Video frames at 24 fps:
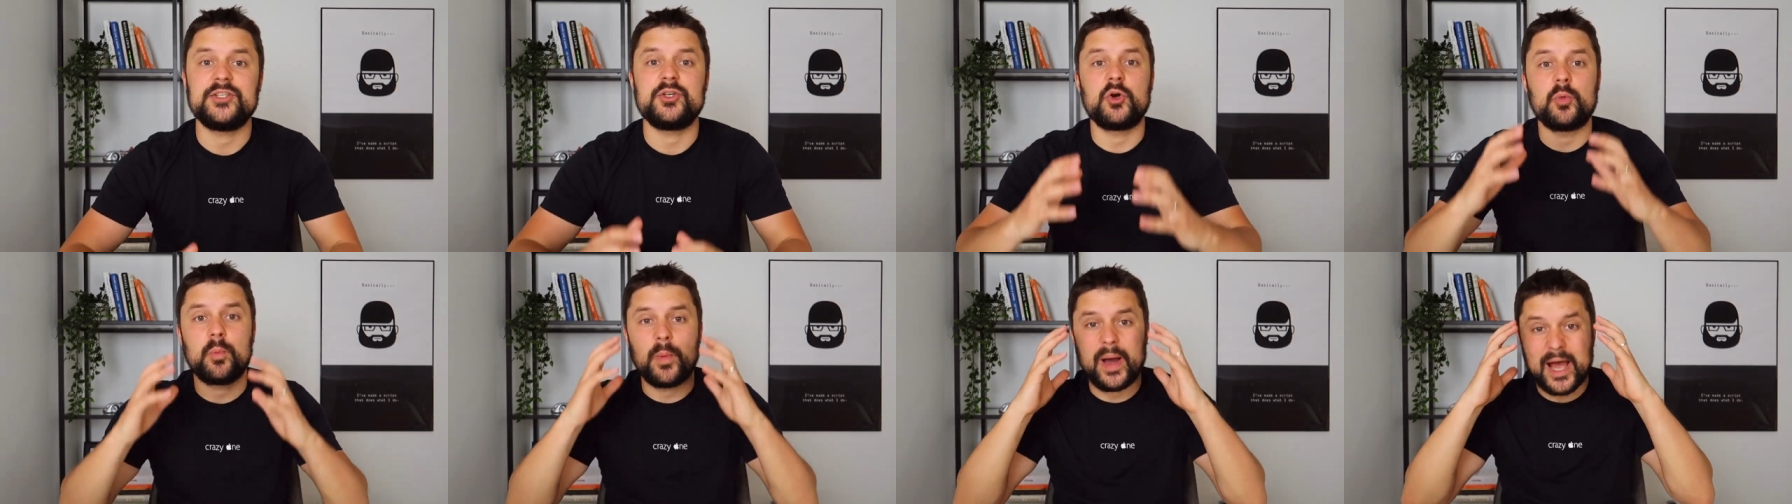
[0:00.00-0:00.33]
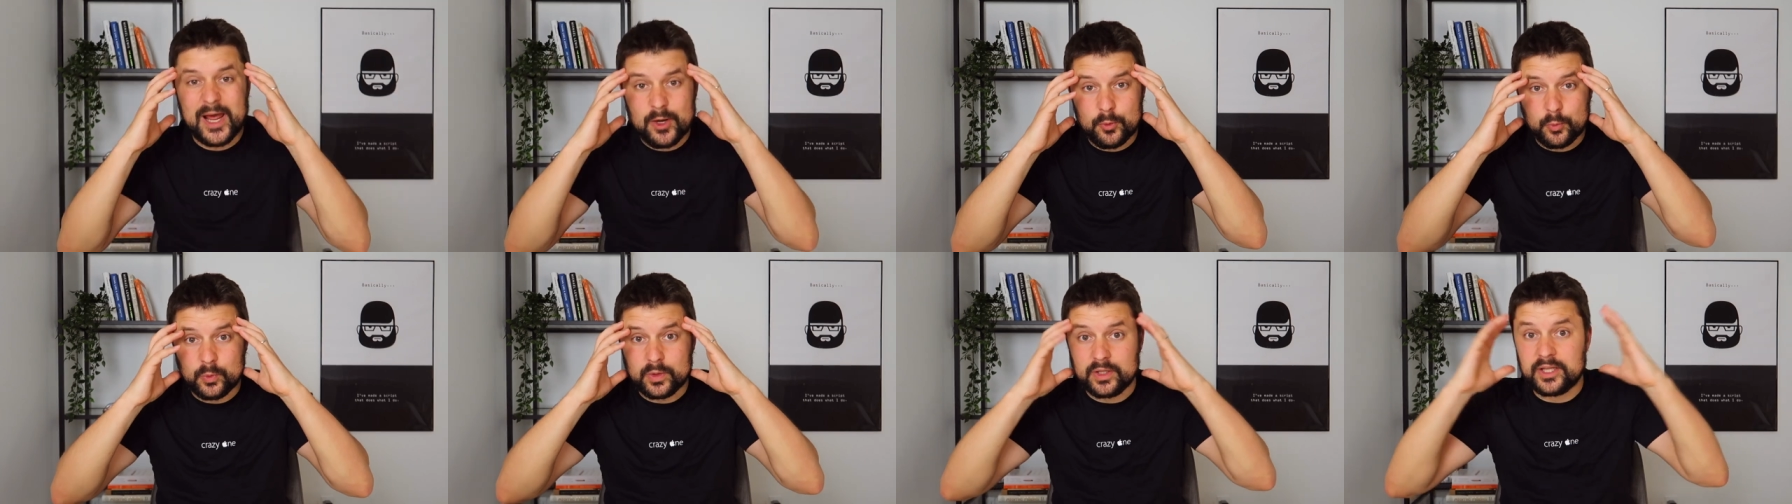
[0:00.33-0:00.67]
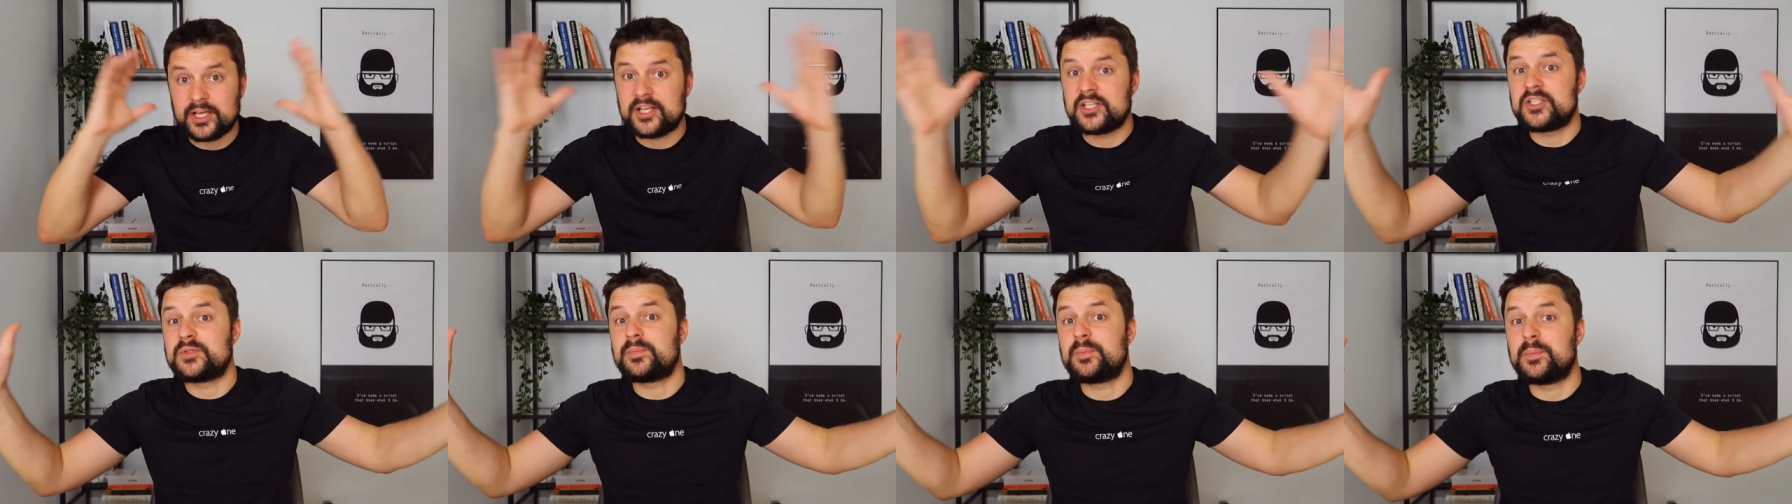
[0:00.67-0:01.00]
your mind will
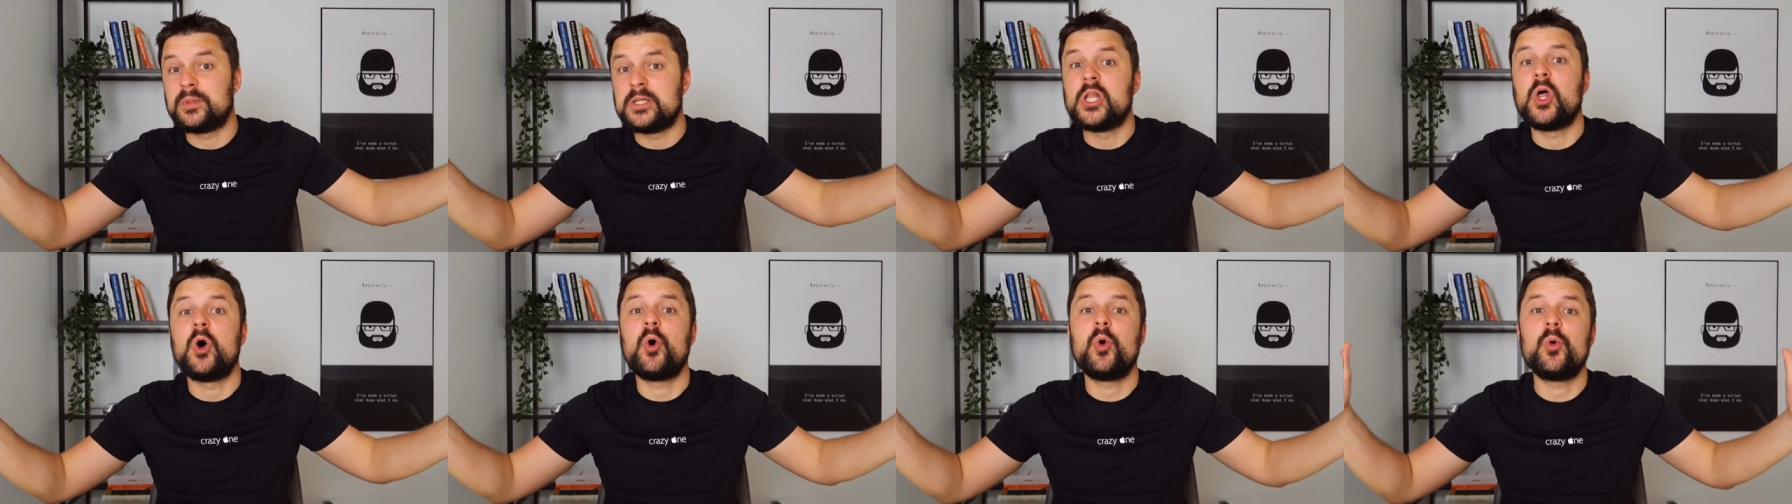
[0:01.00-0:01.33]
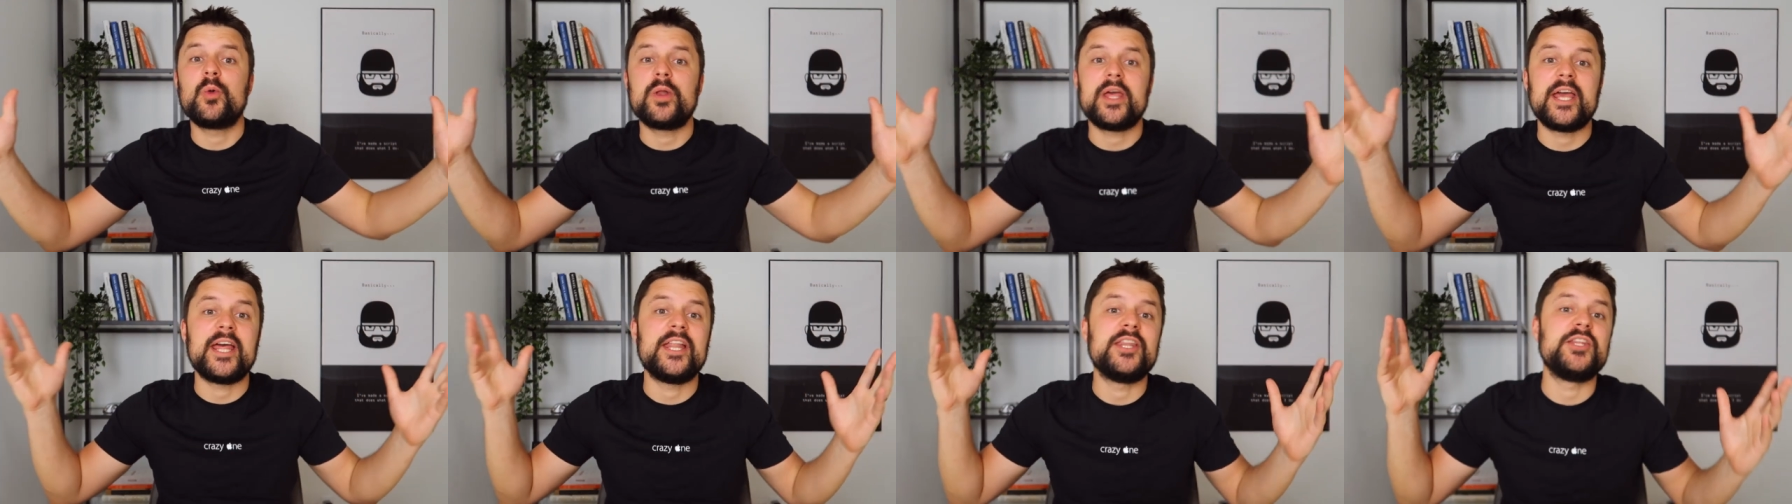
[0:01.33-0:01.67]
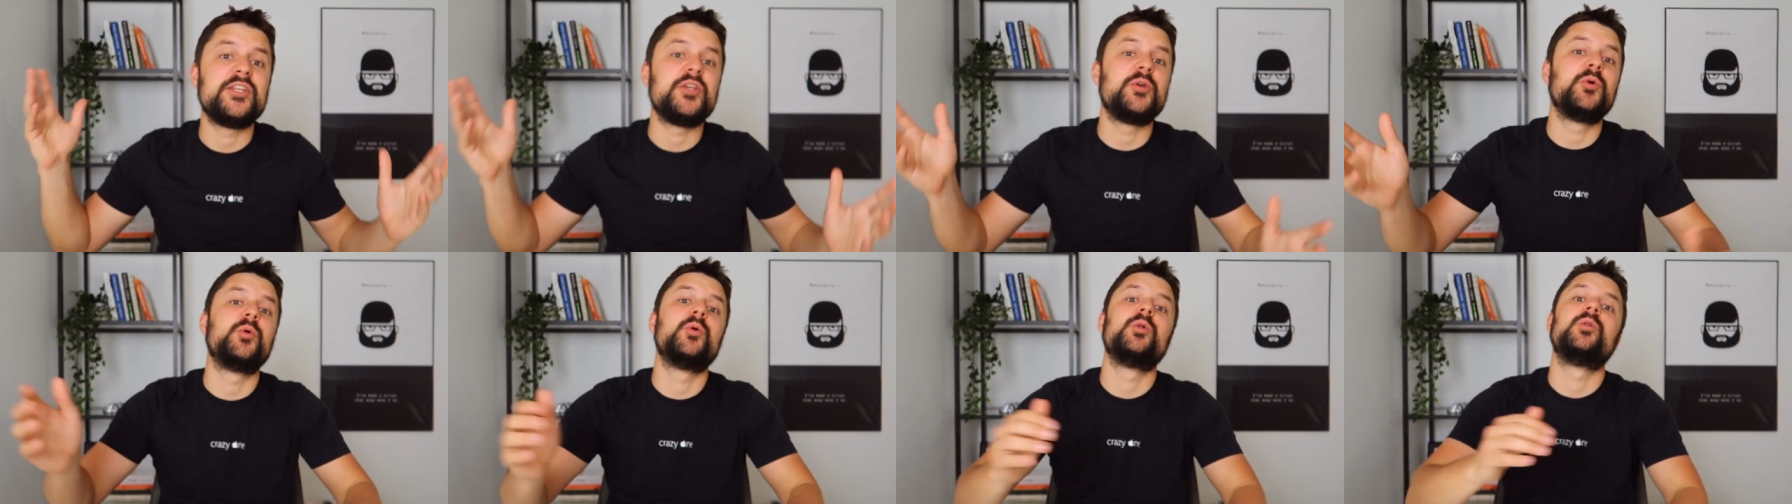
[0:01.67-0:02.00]
explode and
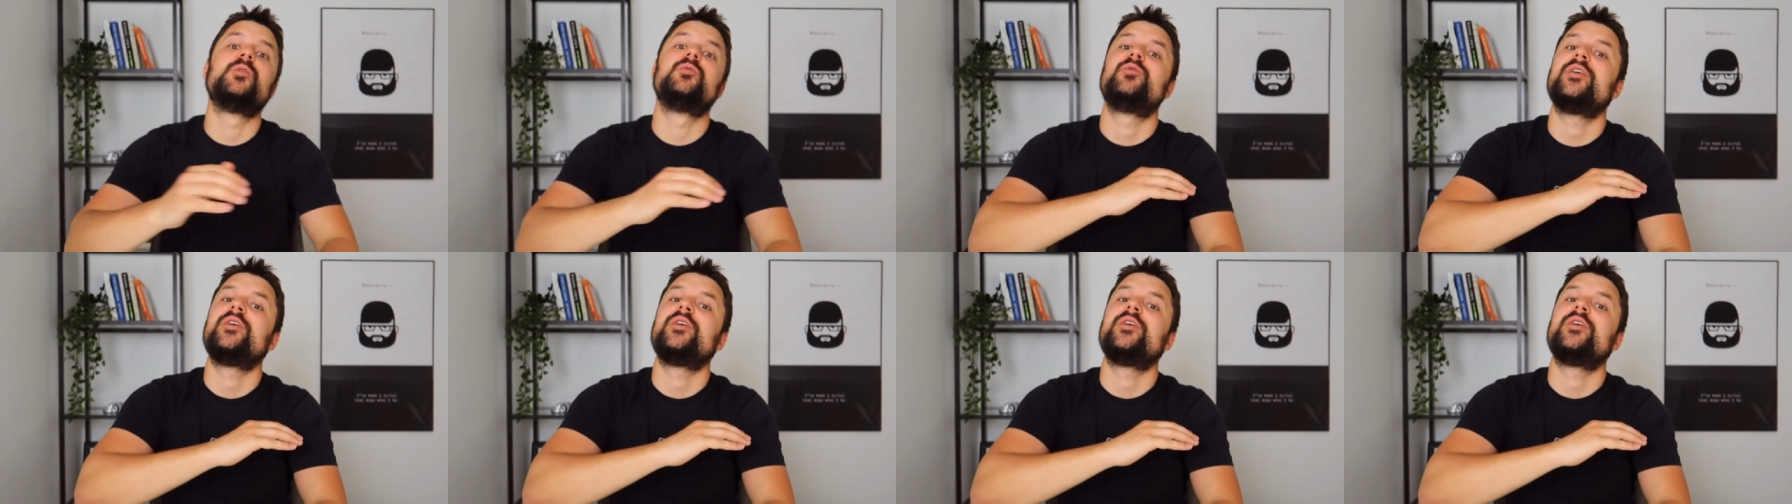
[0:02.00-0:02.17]
you will